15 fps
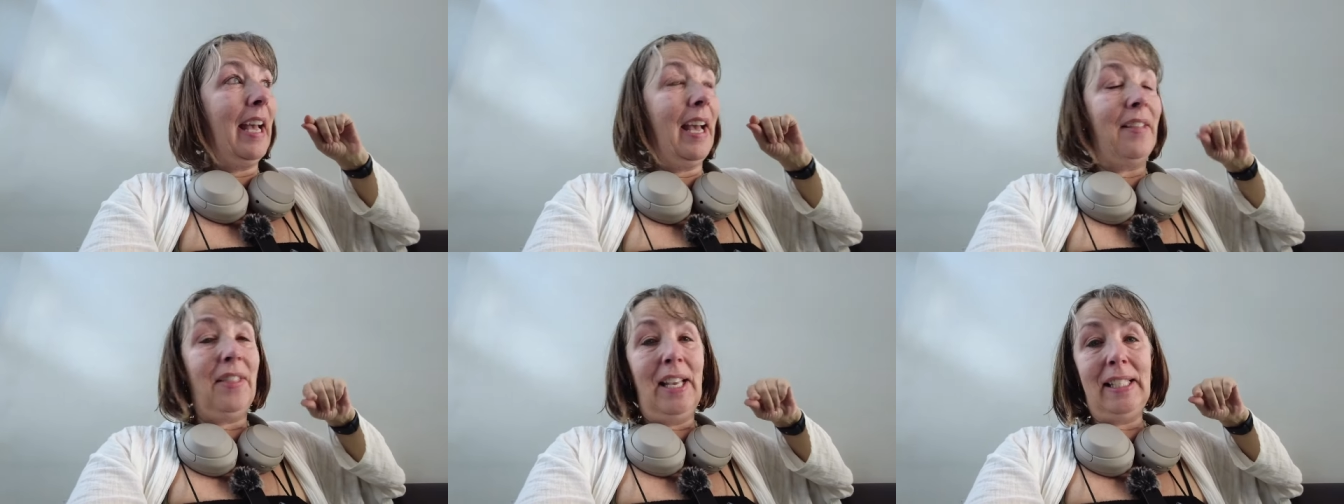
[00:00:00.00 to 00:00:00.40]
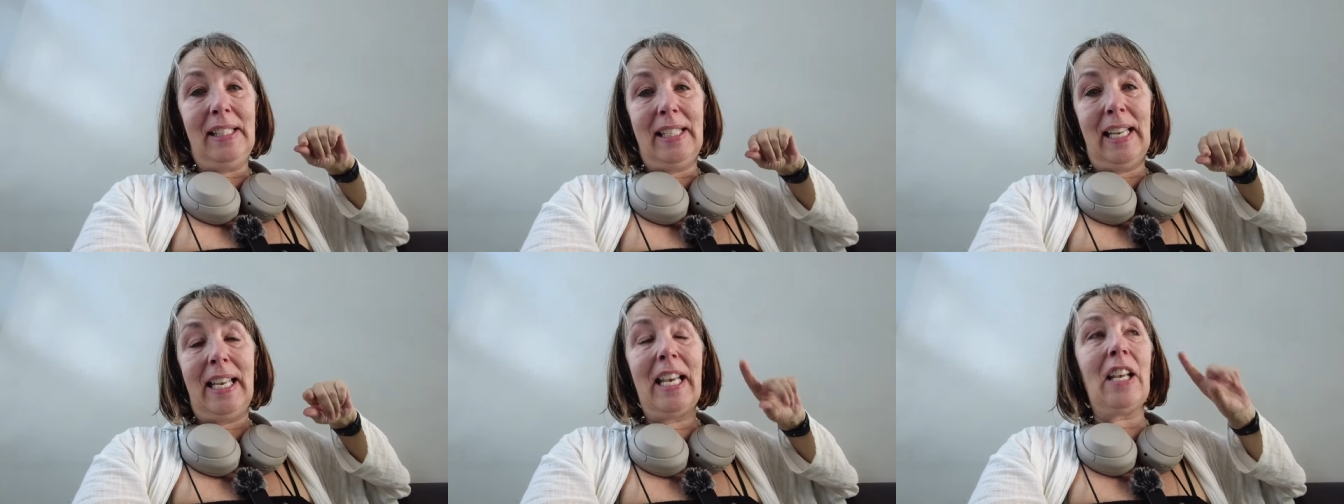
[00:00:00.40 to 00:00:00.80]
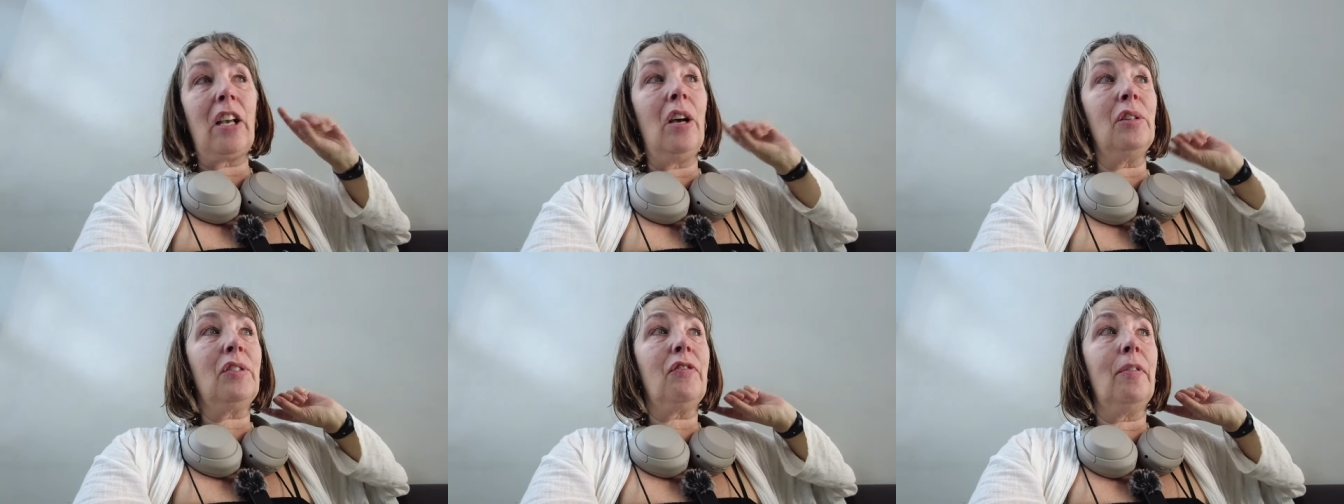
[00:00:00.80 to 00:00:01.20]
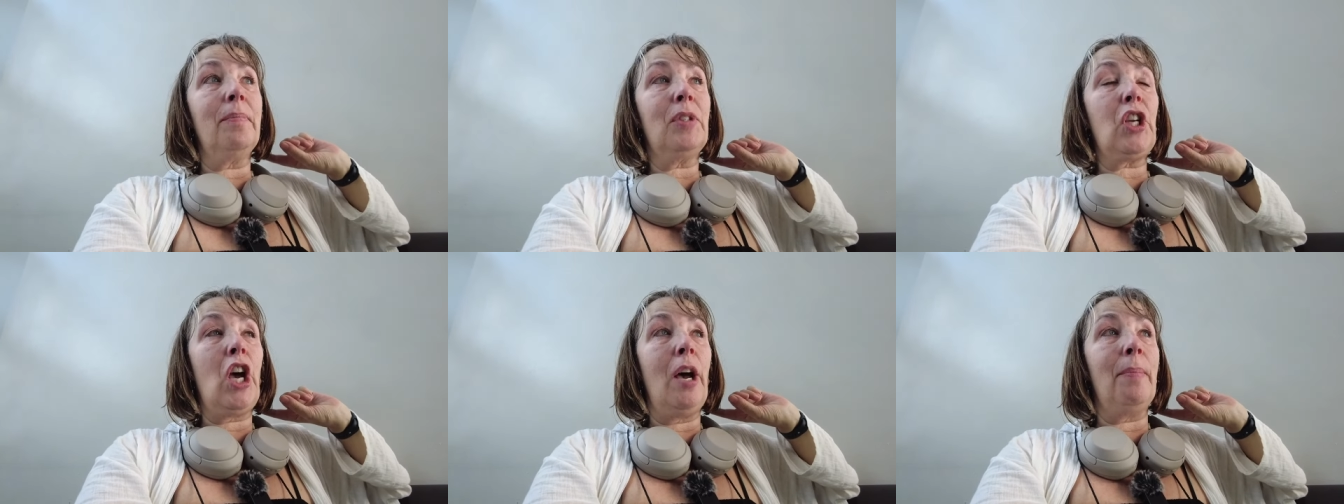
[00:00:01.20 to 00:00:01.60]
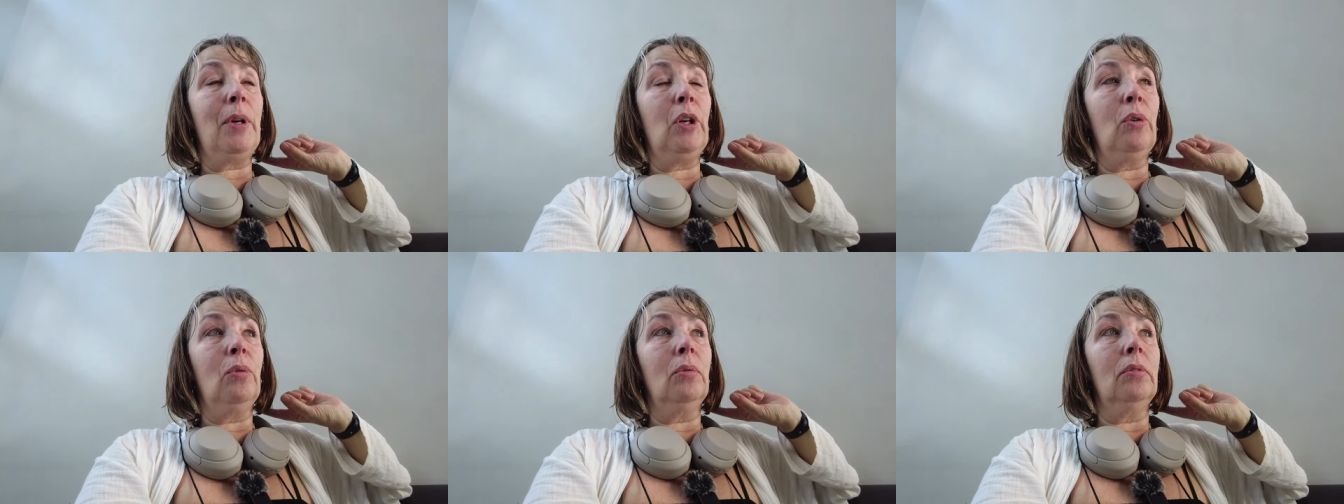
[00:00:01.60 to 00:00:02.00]
and this ticket goes from
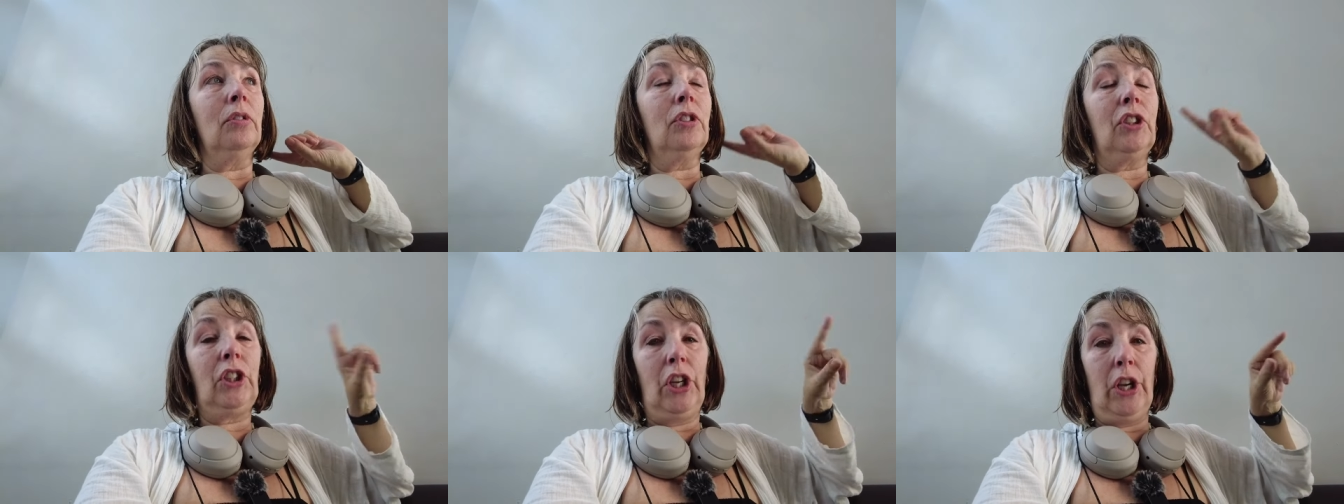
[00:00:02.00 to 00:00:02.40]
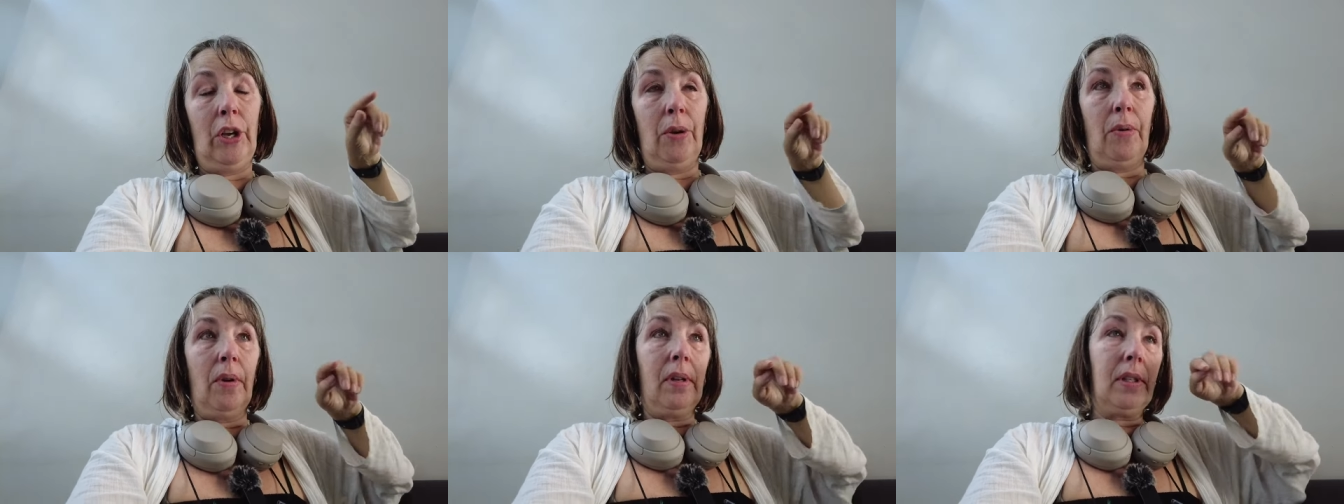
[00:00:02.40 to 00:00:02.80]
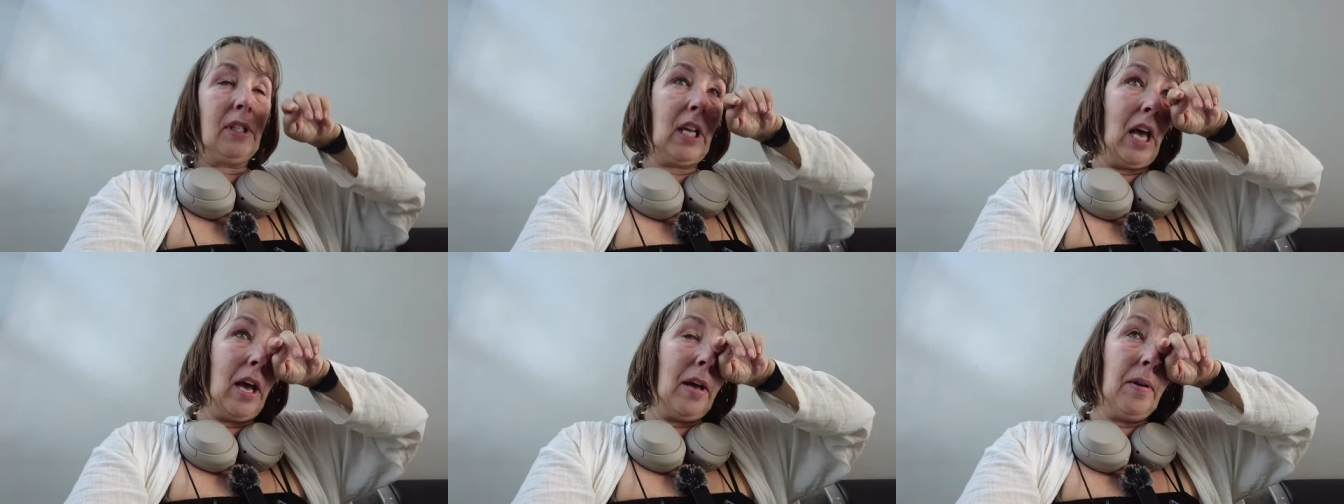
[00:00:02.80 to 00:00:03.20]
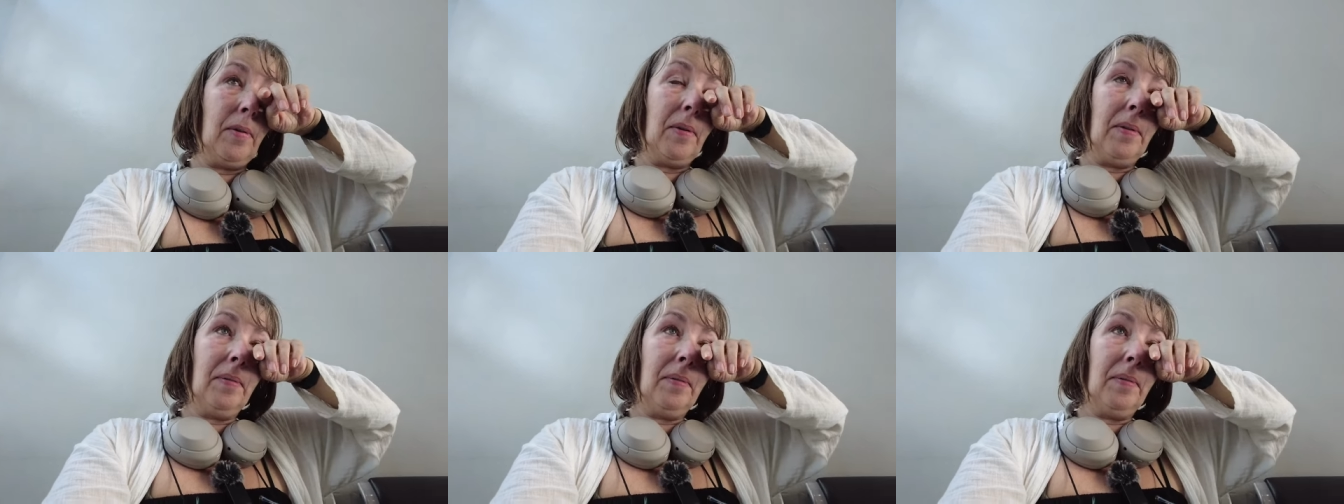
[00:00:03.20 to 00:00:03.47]
terminal two, so